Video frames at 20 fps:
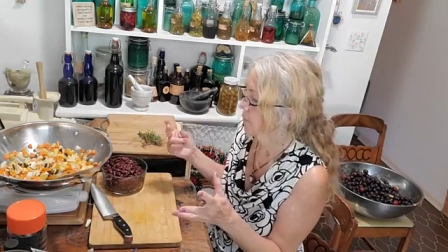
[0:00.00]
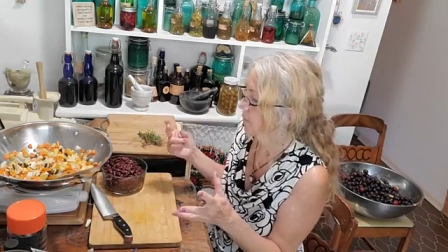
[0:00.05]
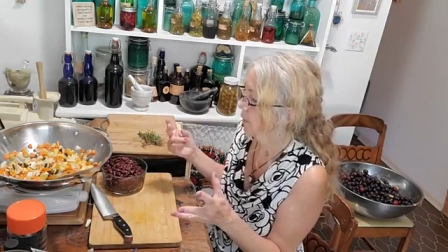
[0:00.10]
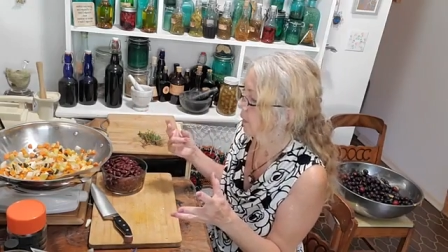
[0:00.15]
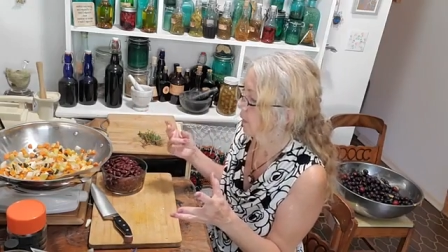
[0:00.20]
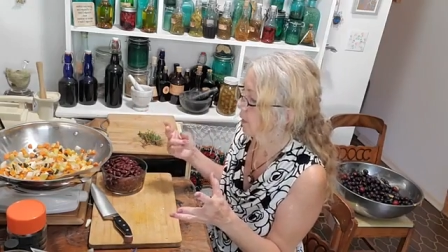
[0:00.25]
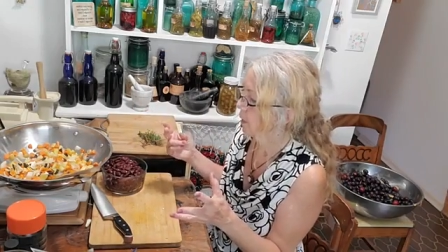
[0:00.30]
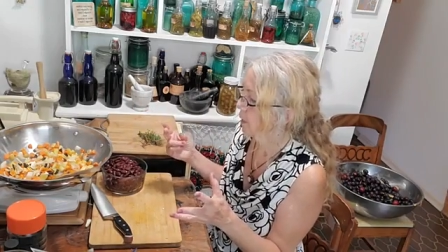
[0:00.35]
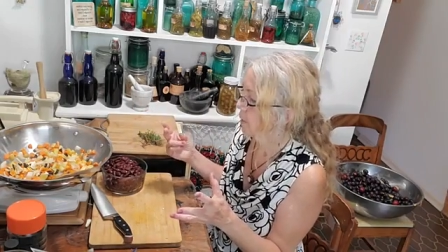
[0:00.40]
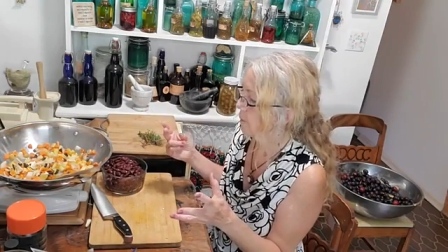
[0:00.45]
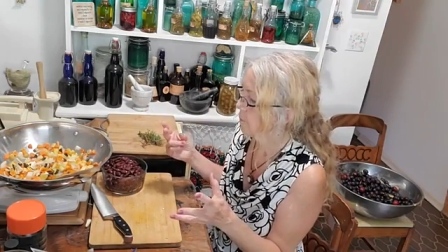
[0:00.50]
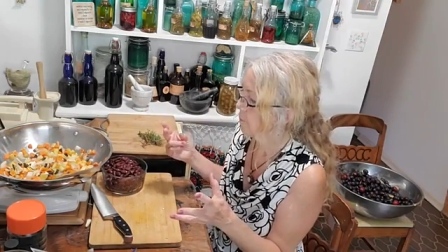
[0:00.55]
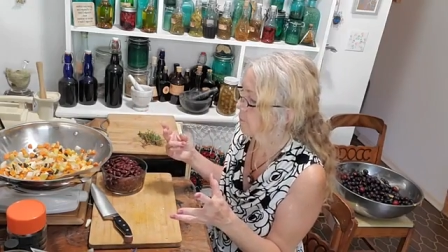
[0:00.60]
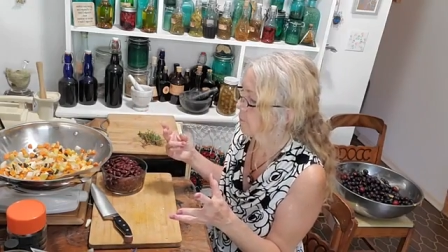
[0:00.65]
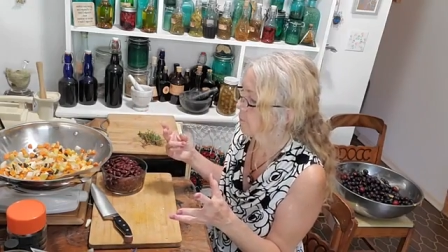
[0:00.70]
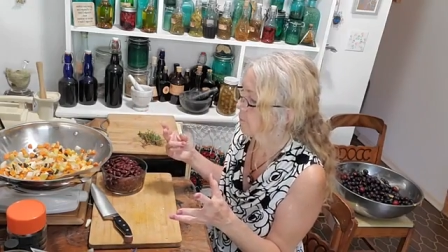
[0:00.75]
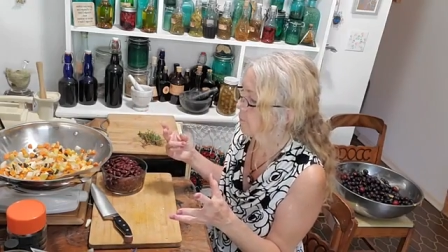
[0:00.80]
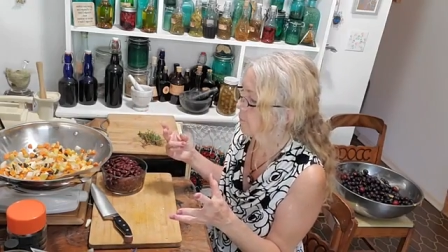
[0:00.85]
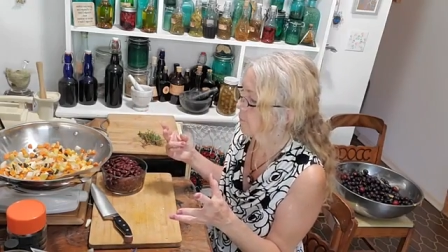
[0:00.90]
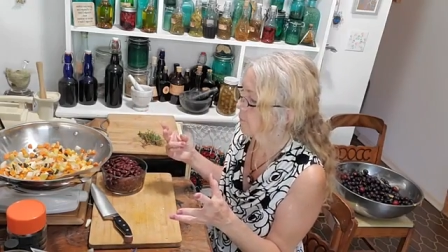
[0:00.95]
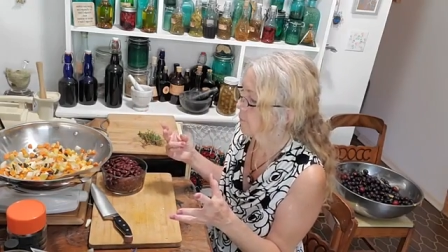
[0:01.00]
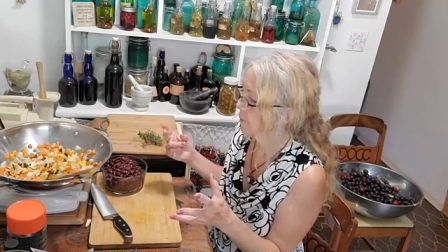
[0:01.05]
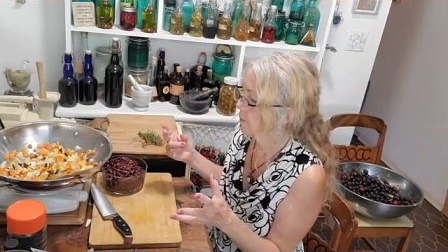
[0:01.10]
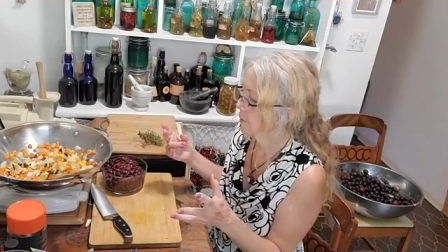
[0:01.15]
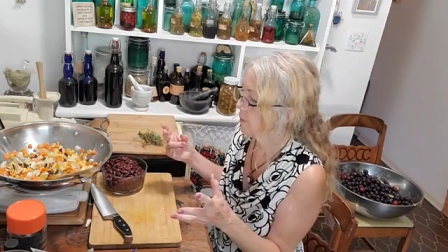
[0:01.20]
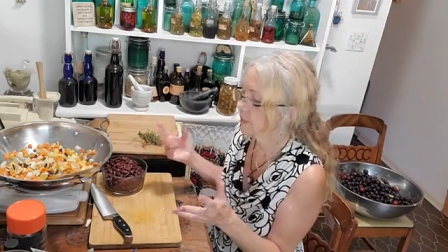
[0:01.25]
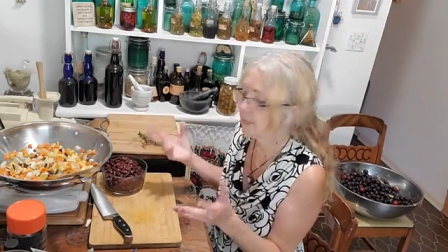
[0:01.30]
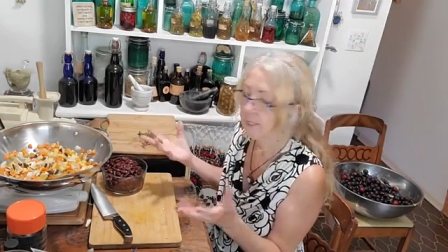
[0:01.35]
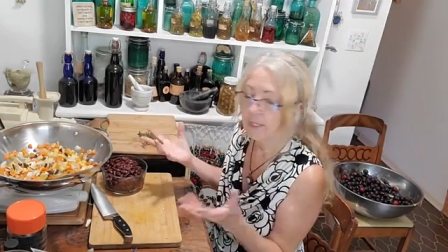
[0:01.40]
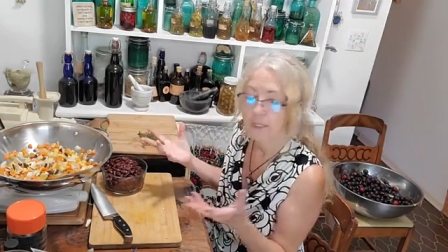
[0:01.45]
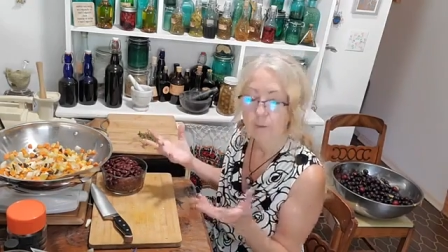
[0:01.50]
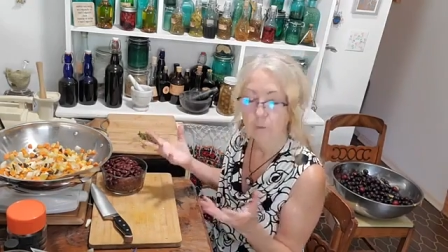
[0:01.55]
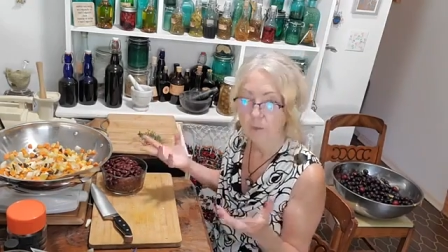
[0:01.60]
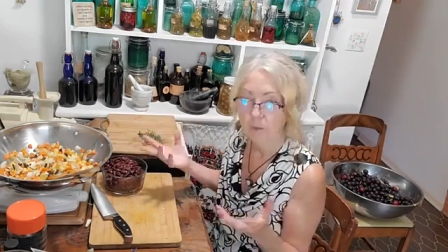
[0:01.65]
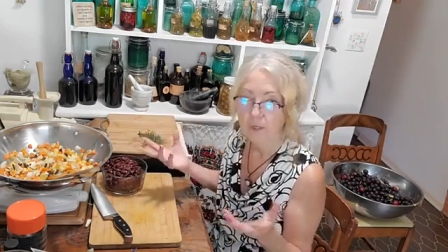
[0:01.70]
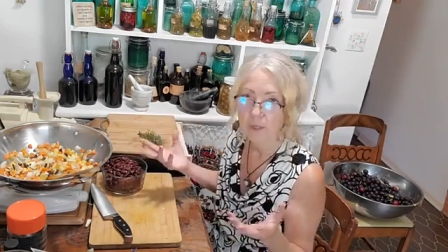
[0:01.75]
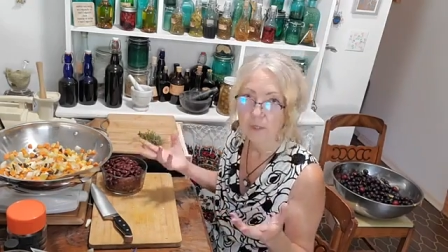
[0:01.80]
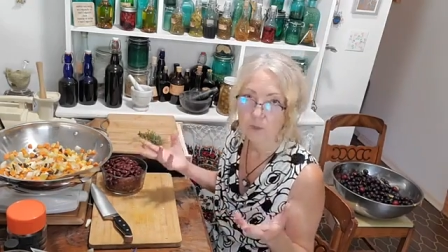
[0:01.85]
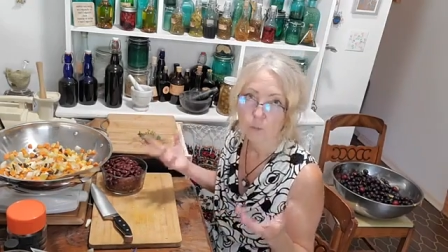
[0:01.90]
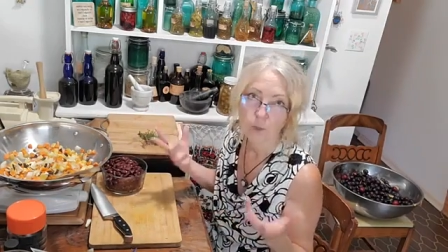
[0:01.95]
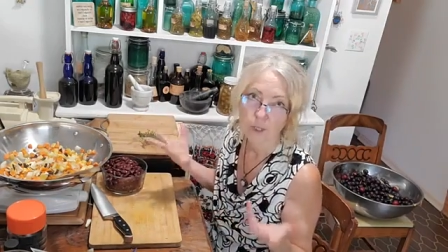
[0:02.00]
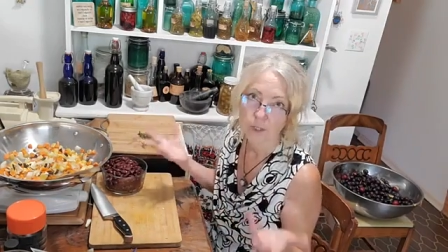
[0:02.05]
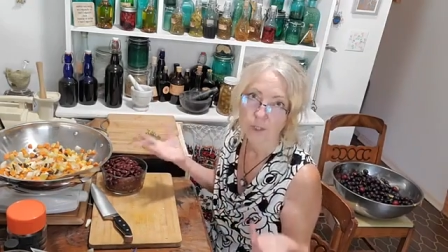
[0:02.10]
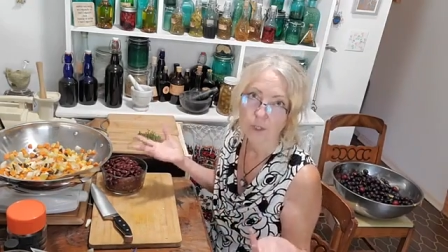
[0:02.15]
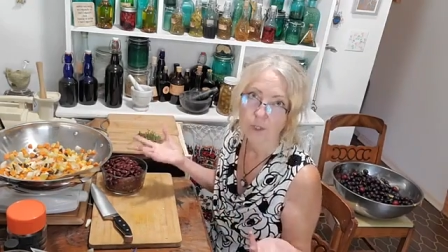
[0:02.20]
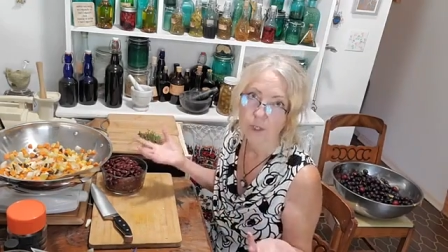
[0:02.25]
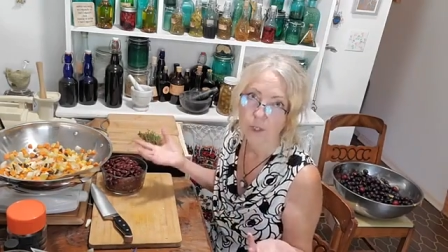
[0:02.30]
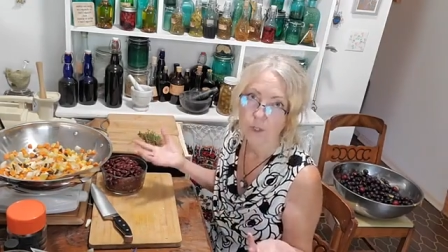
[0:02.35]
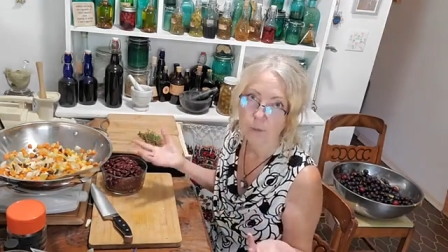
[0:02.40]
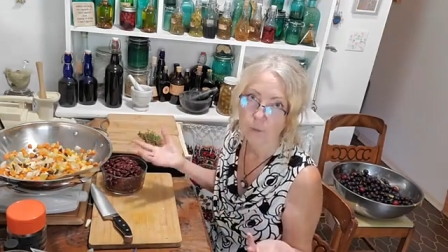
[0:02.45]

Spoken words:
well, you know,